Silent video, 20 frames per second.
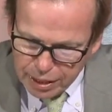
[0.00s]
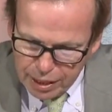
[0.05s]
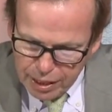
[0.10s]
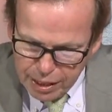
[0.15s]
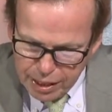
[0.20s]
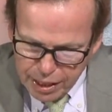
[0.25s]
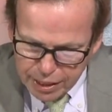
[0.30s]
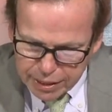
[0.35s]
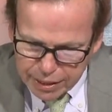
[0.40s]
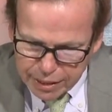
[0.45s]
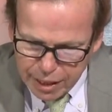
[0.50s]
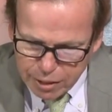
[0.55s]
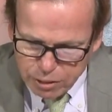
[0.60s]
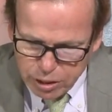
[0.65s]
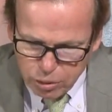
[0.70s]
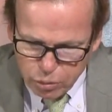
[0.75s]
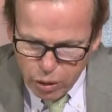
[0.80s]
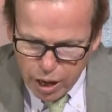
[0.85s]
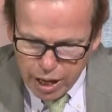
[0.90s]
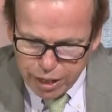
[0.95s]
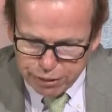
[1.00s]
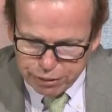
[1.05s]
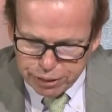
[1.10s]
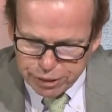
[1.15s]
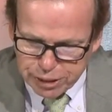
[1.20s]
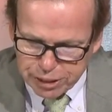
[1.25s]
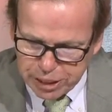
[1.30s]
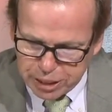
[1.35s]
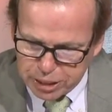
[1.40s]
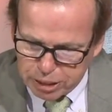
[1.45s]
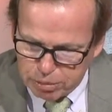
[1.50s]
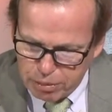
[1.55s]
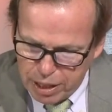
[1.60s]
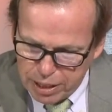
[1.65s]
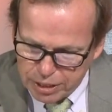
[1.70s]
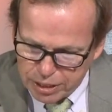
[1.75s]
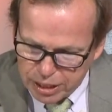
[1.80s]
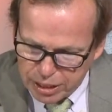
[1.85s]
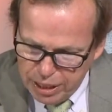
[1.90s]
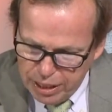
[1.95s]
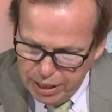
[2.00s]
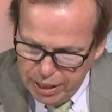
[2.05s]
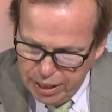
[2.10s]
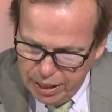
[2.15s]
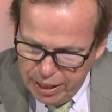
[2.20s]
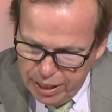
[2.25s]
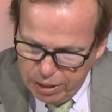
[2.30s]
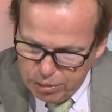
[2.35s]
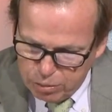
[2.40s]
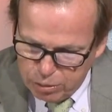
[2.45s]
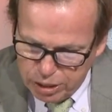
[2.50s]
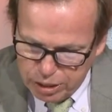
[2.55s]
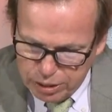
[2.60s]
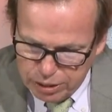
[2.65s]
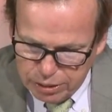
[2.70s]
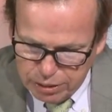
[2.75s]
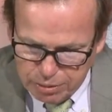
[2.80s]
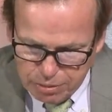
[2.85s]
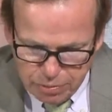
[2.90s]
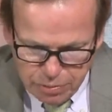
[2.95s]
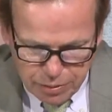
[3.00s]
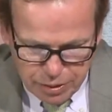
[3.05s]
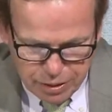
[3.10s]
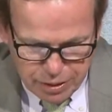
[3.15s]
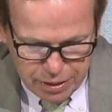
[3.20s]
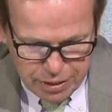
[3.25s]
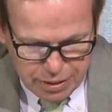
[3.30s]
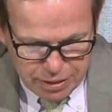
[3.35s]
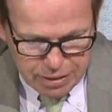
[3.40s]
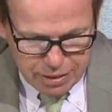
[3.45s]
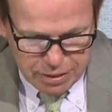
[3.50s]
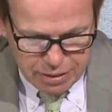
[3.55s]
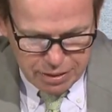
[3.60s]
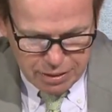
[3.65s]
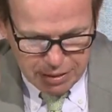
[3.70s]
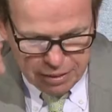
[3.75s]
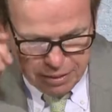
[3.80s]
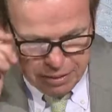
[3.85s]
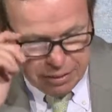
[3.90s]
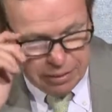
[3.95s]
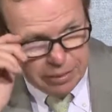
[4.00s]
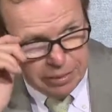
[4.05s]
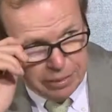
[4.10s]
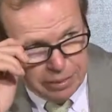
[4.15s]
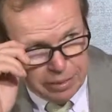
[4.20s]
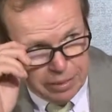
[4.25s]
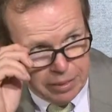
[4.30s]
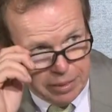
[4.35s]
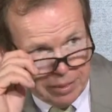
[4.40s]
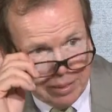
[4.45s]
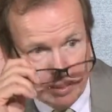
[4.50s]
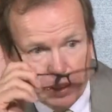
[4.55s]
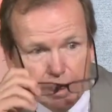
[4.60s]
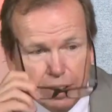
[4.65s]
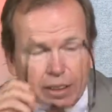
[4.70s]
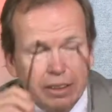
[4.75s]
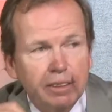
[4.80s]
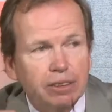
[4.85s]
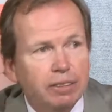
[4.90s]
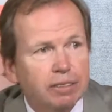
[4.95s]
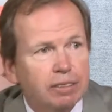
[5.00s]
countywide for 6 months. We're talking, again, remind people that it's from